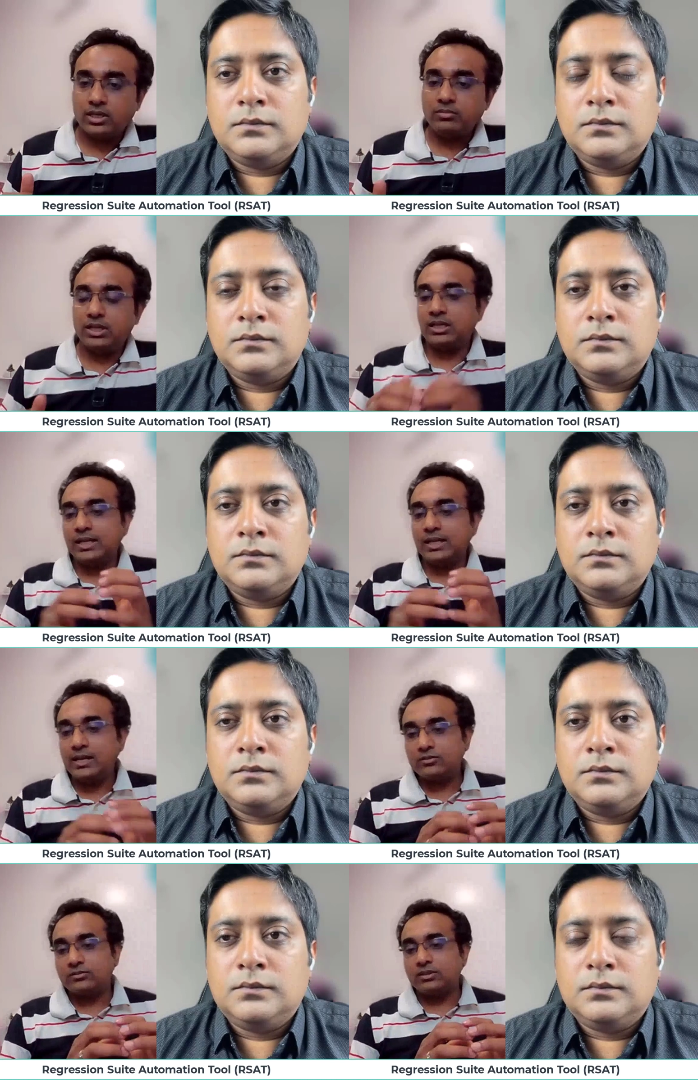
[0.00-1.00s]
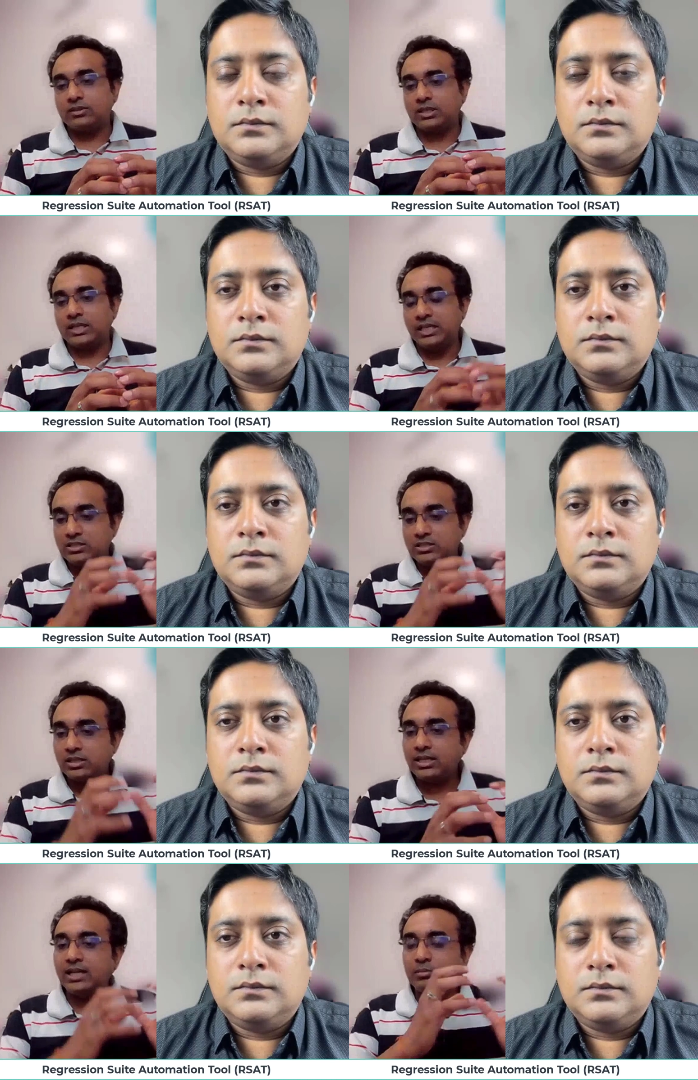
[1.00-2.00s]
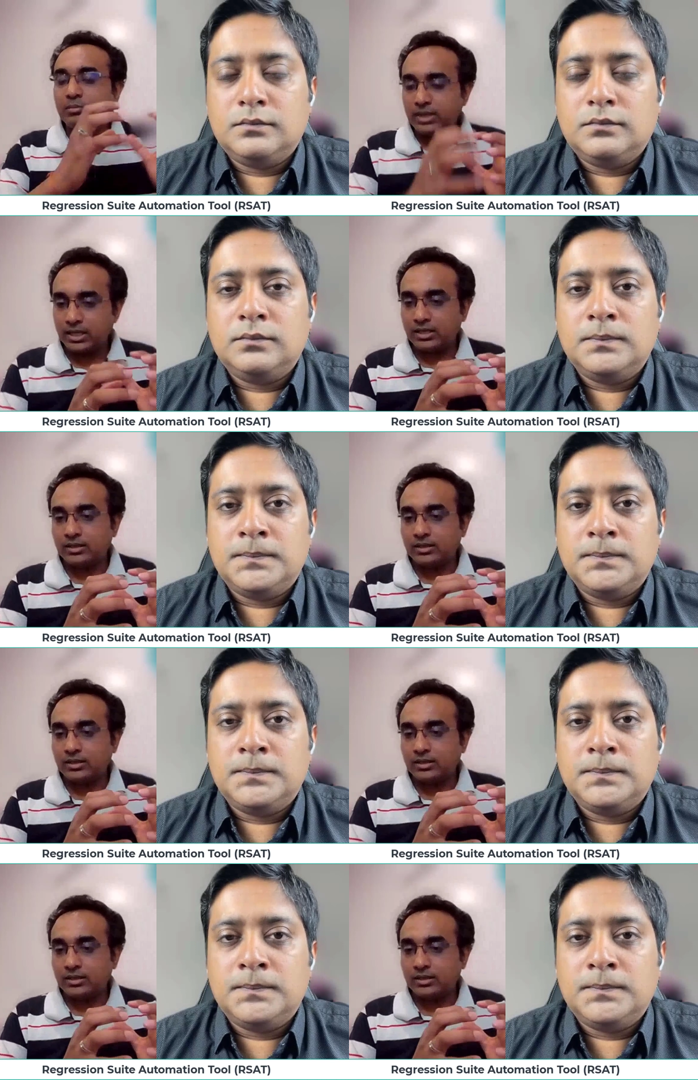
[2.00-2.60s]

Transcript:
Speaker 1: your time it takes initially it may